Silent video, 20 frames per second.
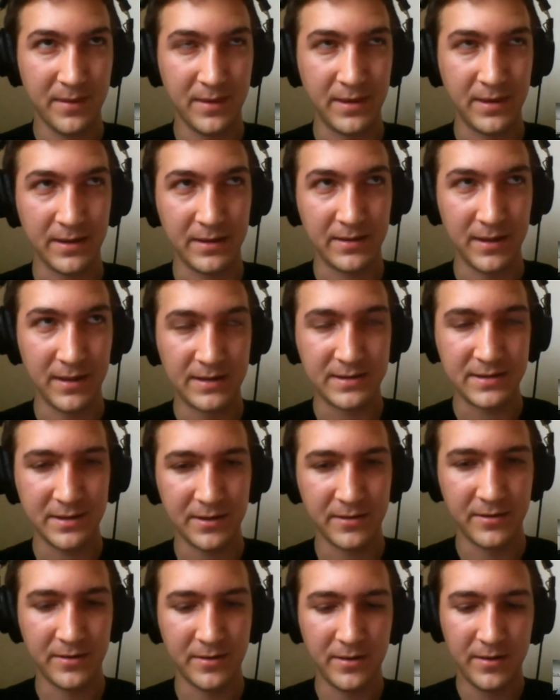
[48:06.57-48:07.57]
I think last
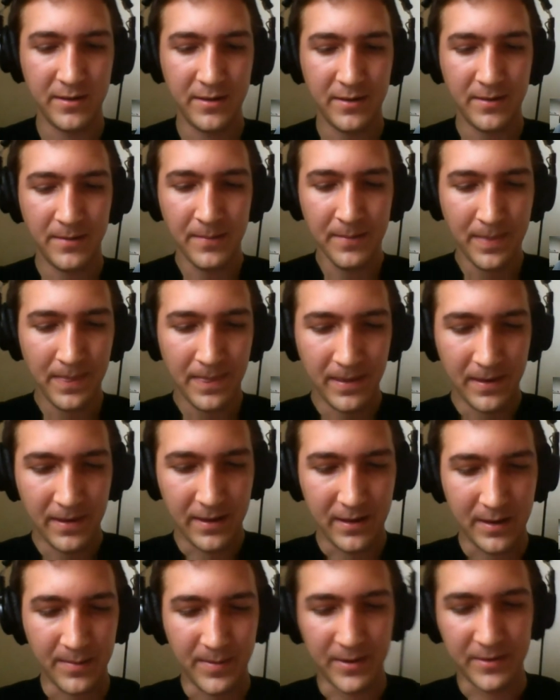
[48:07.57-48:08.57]
year,
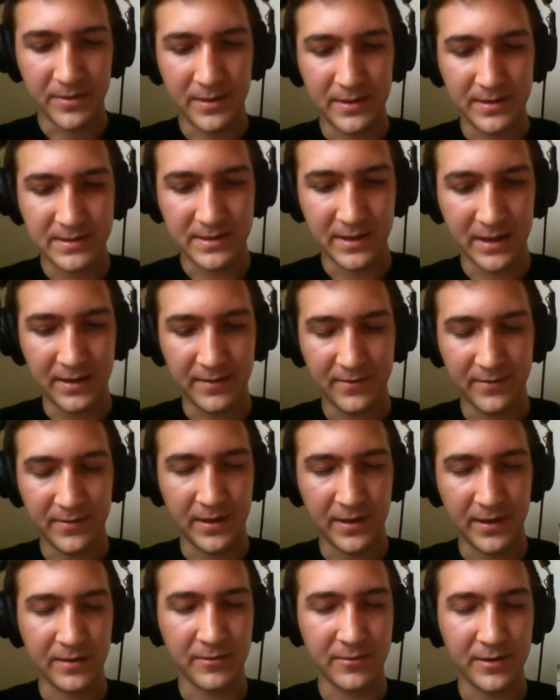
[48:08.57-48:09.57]
about the state of
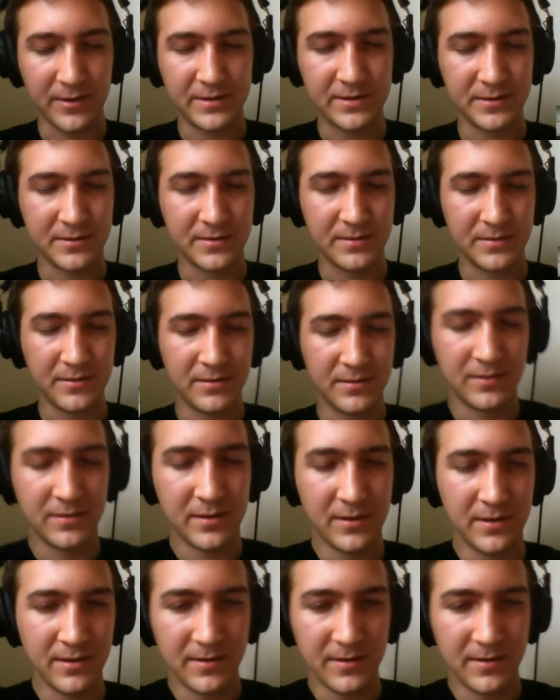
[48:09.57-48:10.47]
the integration,